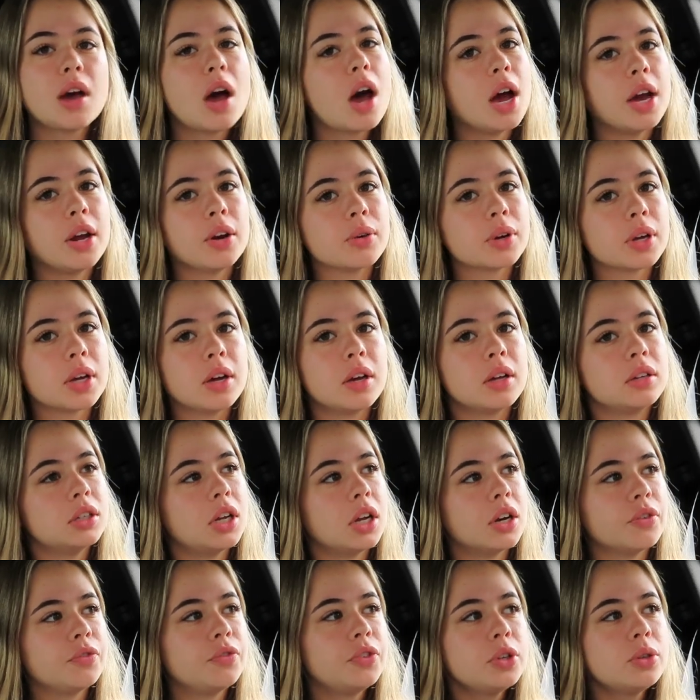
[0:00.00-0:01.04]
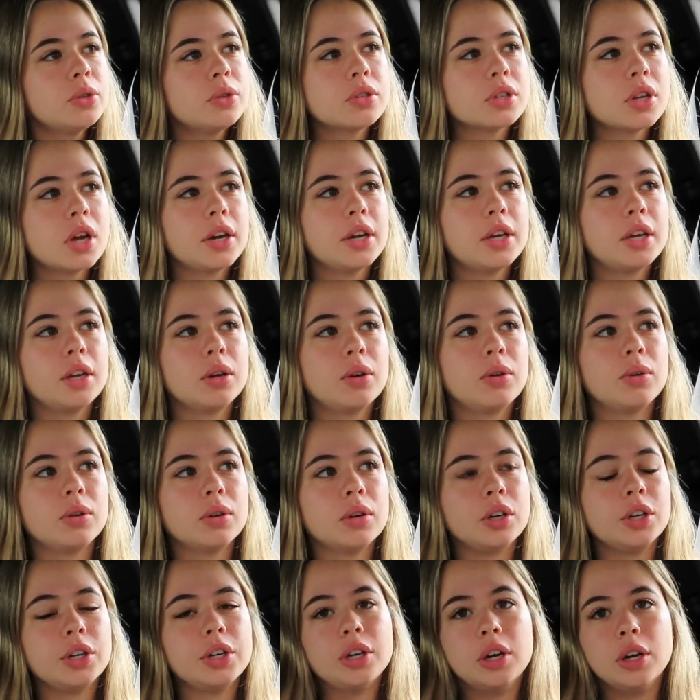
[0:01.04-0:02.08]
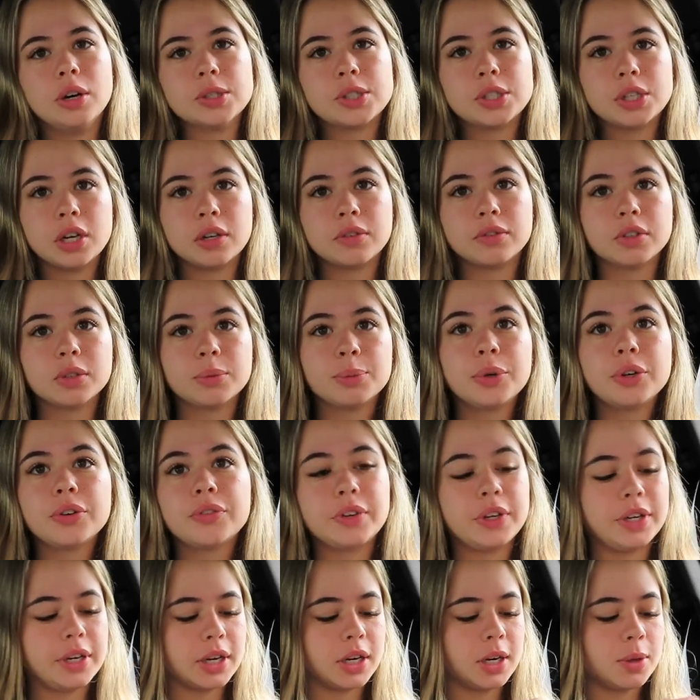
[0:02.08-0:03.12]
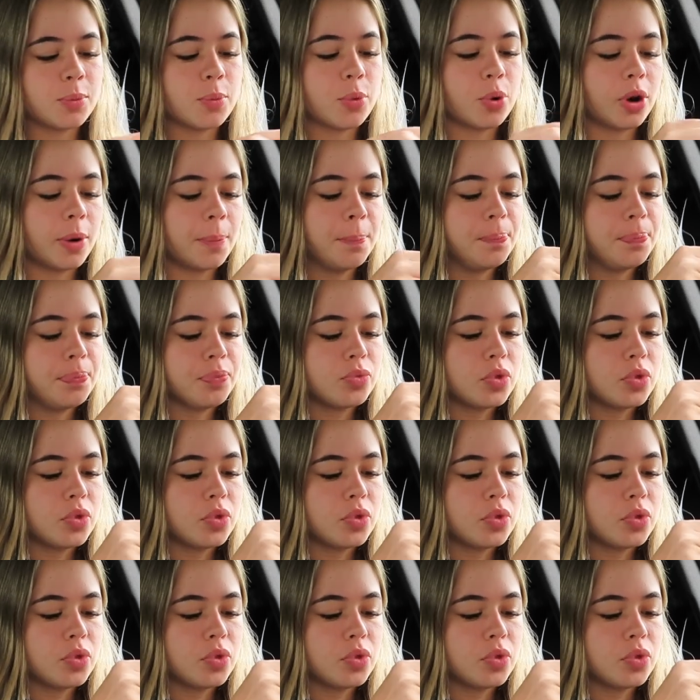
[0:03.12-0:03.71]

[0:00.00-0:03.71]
I don't get a lot of views on it, or, you know, it's not very motivating anymore.